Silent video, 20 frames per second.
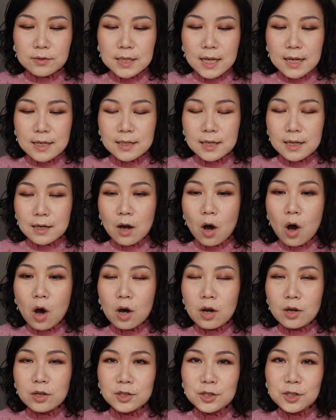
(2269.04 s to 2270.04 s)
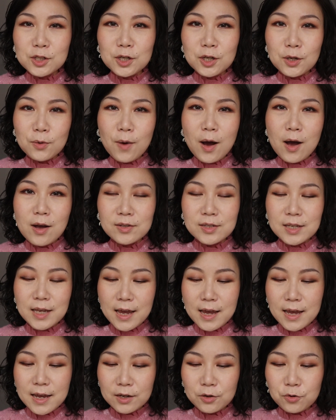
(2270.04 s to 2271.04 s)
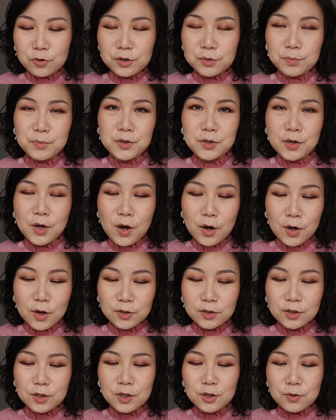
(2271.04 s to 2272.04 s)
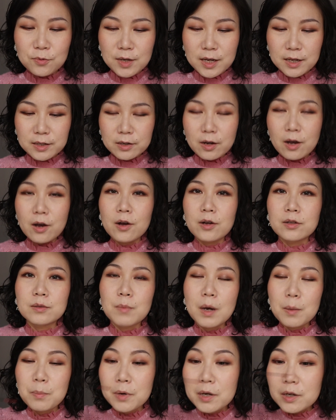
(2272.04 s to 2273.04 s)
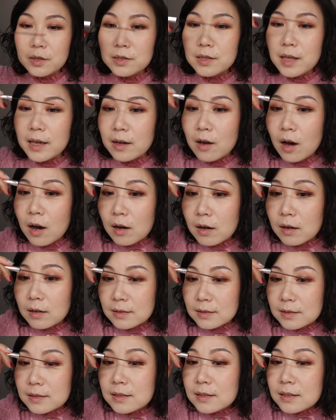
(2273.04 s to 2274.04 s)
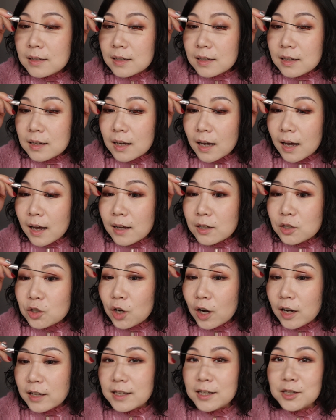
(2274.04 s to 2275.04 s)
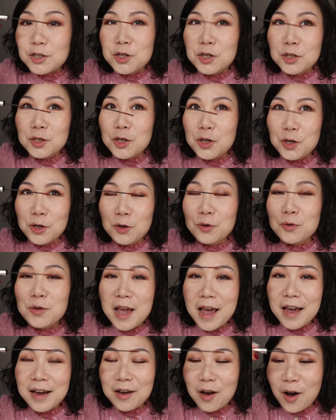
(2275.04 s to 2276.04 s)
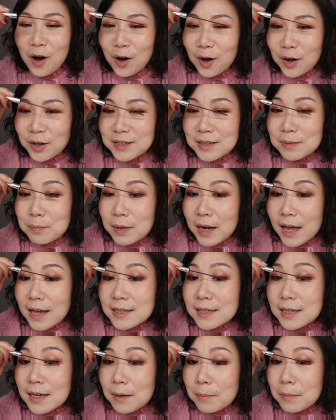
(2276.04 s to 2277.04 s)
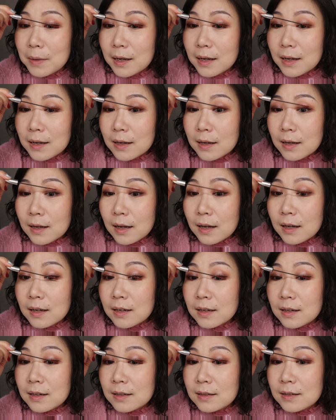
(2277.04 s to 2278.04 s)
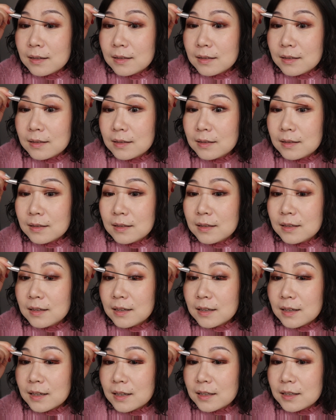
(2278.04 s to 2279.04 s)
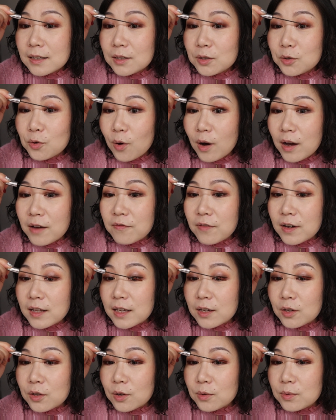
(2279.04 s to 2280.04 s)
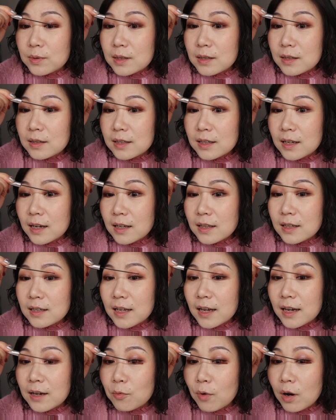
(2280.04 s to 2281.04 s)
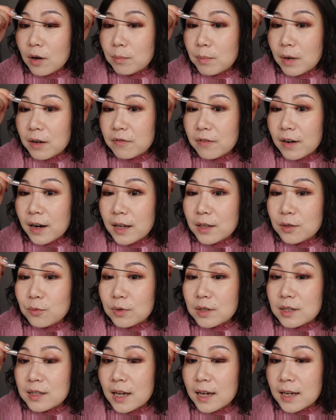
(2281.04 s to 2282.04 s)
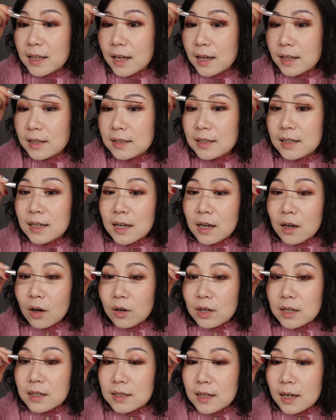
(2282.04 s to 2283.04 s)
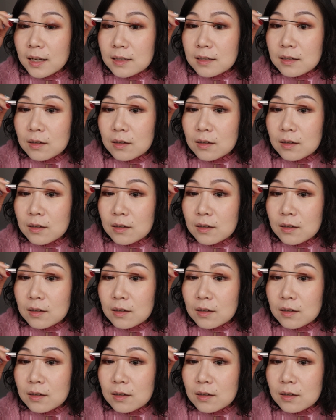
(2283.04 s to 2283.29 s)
sending cards to us here, Christmas cards, New Year's cards, my birthday cards, Chinese New Year cards, bless him. It is quite funny, you know, the other day one of my friends was saying that, he said,